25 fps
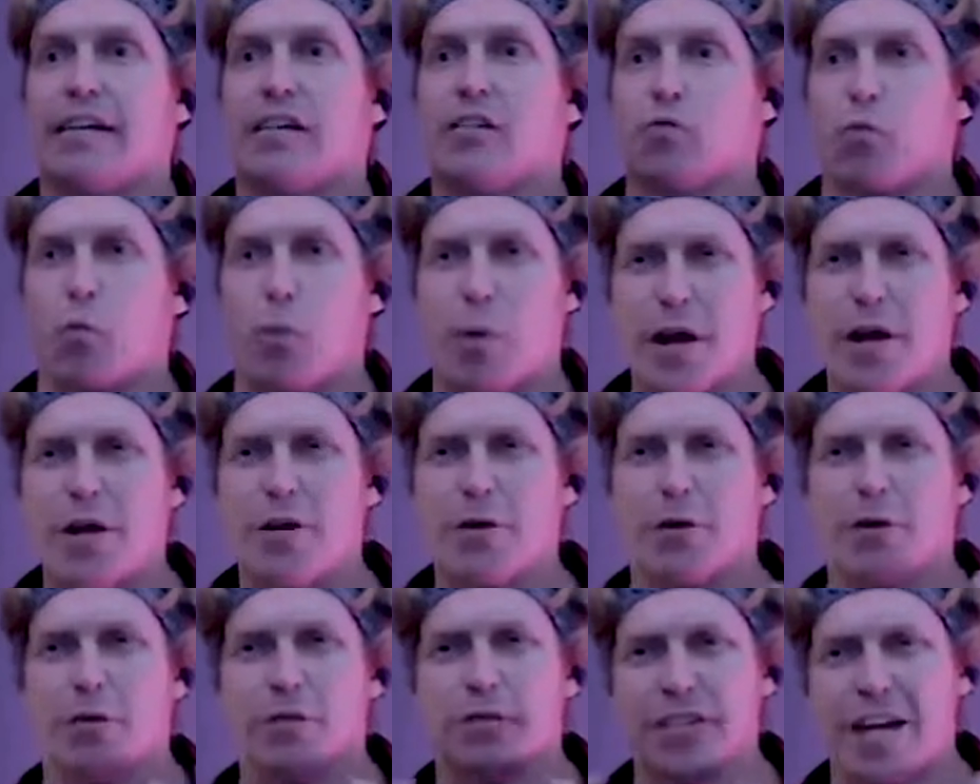in these
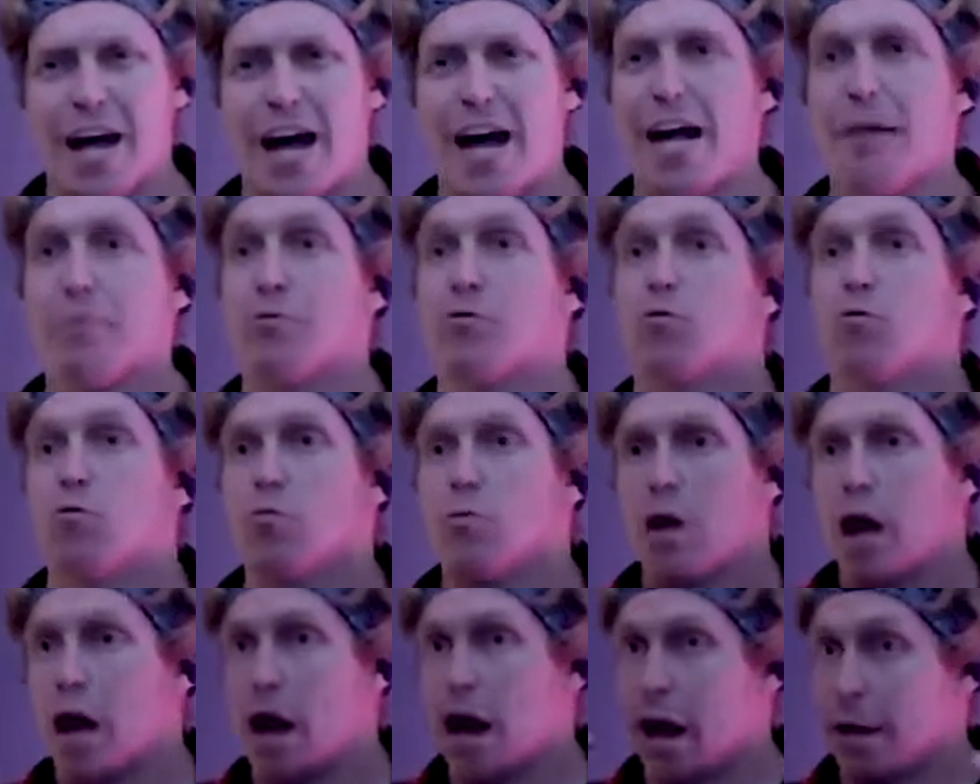weird times.
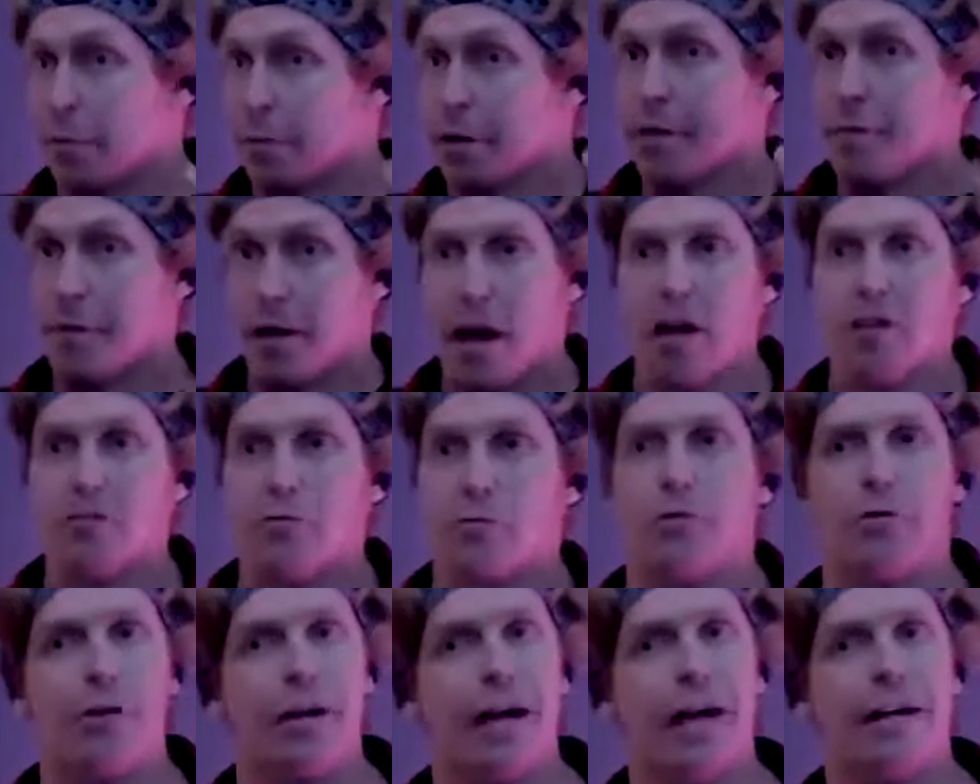I'm going to be
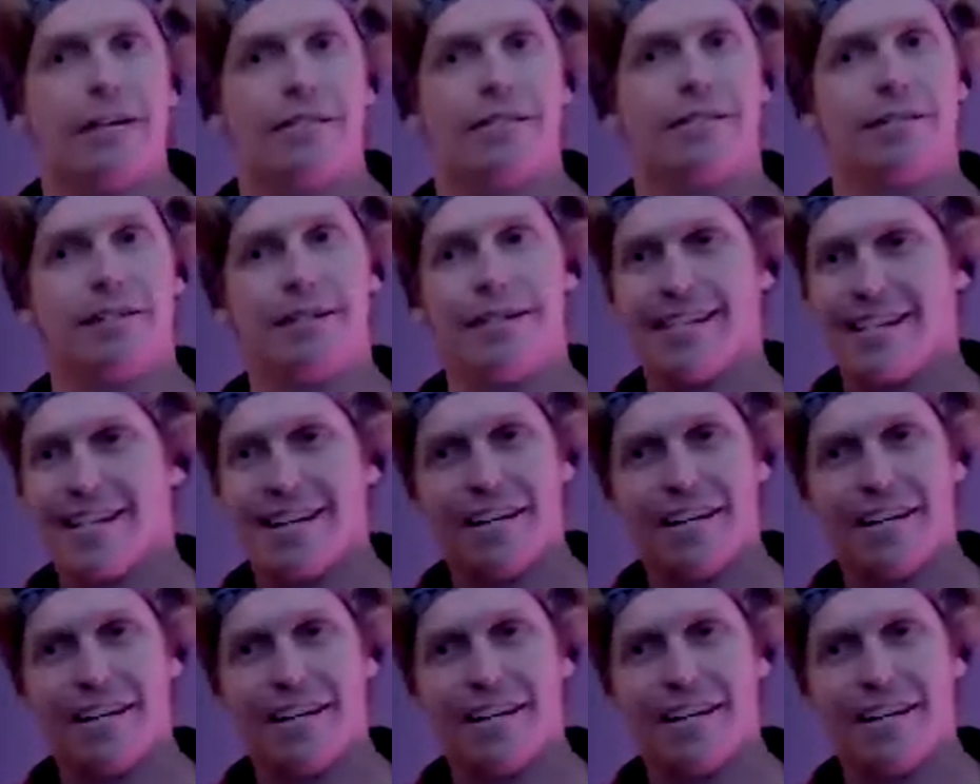honest with you guys,